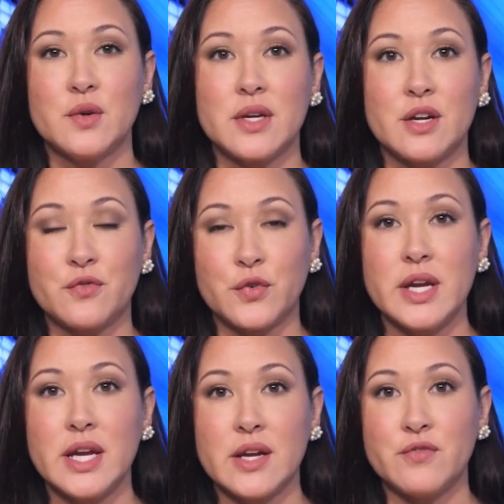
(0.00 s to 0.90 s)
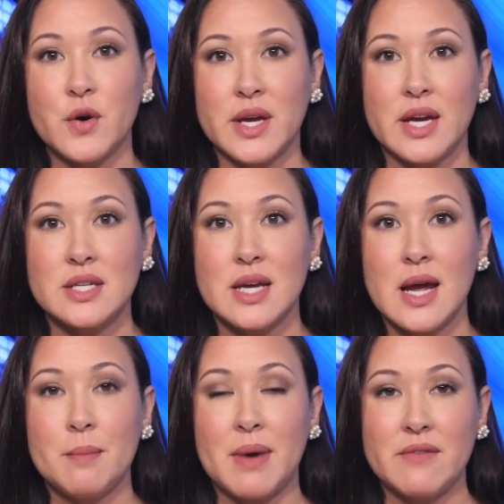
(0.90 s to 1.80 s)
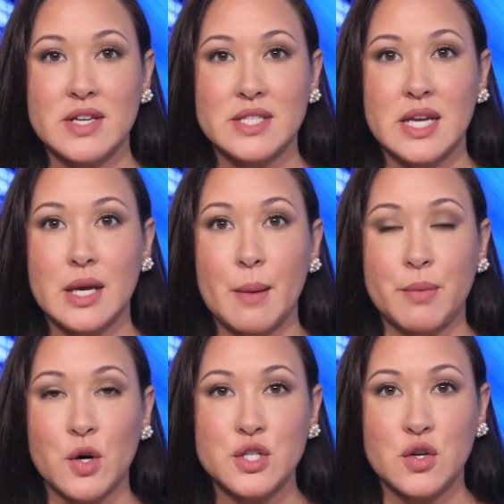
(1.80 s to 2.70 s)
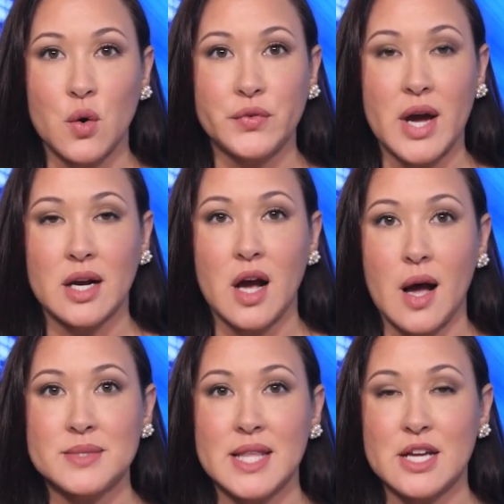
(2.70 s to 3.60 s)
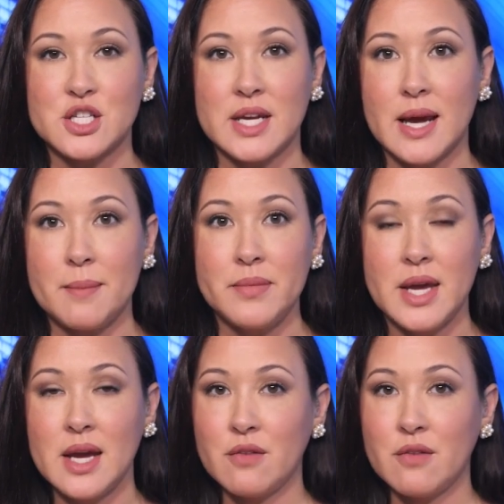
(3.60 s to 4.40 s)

You can get a free info kit by visiting birchgold.com/Kim.